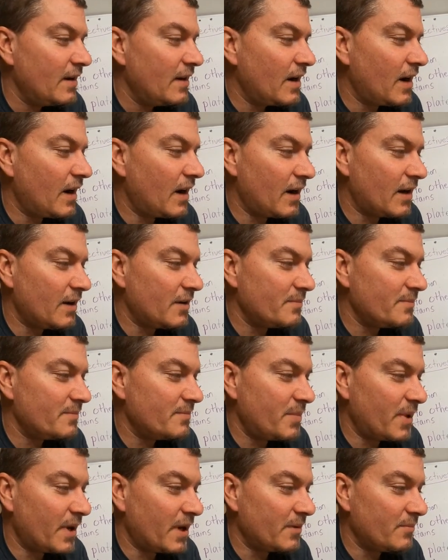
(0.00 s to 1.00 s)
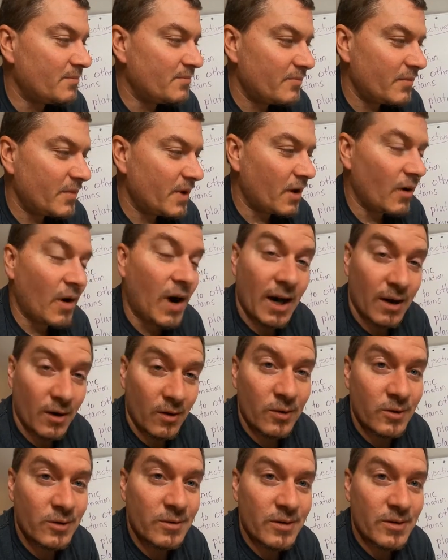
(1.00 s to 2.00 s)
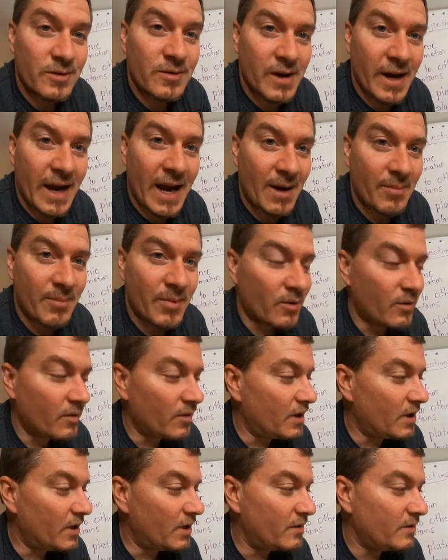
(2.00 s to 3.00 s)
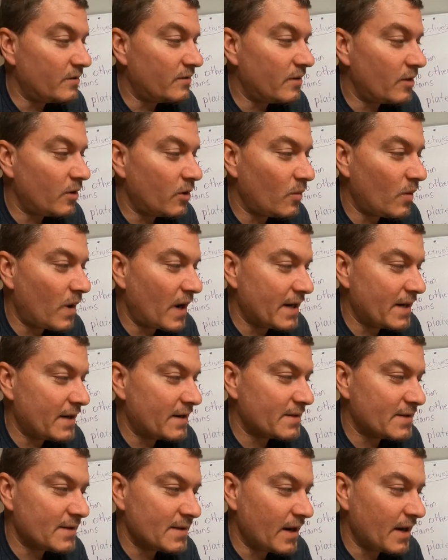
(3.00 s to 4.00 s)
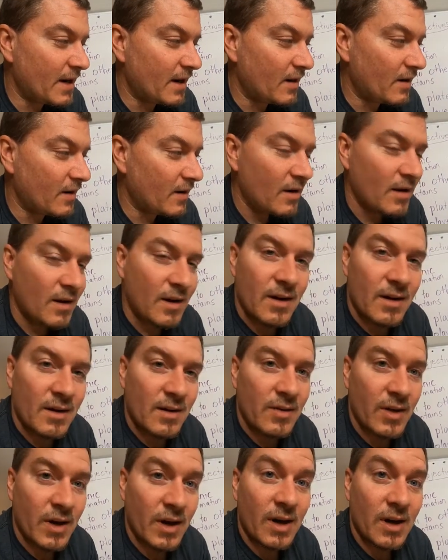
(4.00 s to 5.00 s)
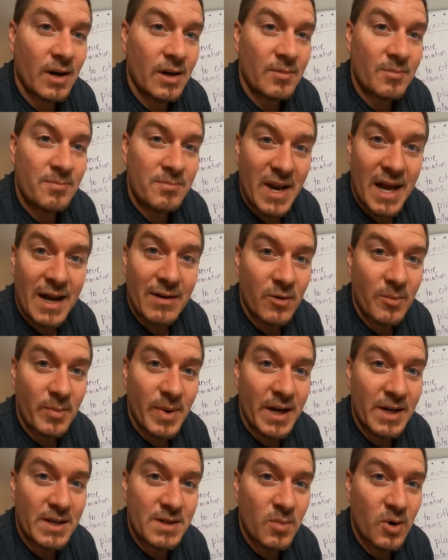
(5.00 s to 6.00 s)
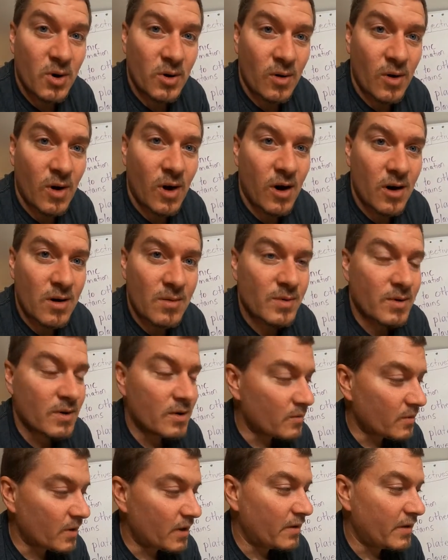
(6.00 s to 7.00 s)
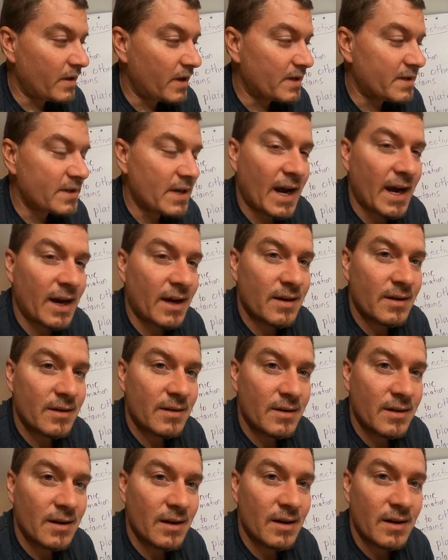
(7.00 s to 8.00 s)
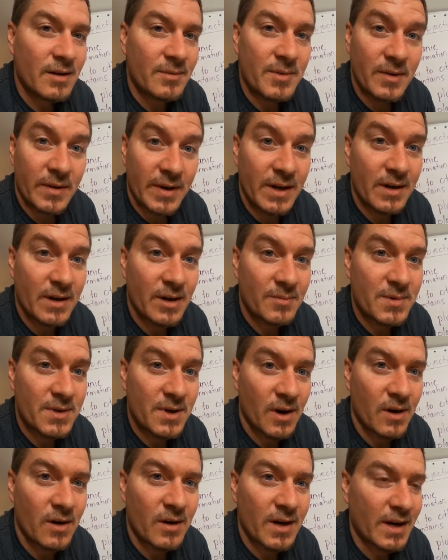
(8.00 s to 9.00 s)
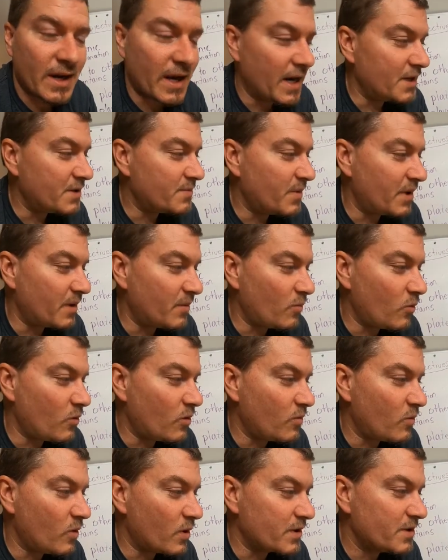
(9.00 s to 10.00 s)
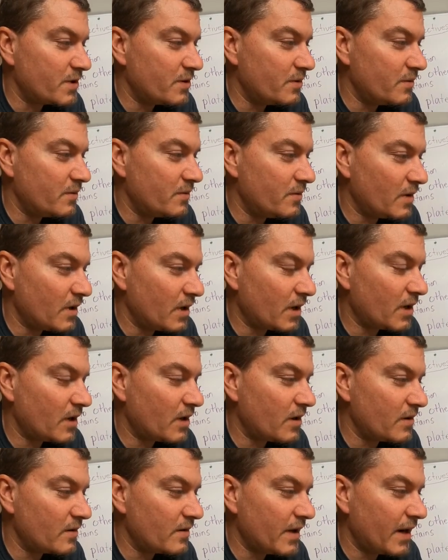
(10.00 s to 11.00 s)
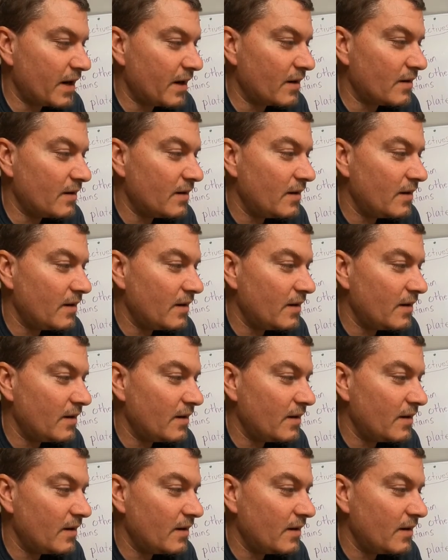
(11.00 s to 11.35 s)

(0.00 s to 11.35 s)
But you know, Honolulu, the capital of Hawaii, is there. The naval base Pearl Harbor, where the attack leading up to our engagement in World War II occurred there.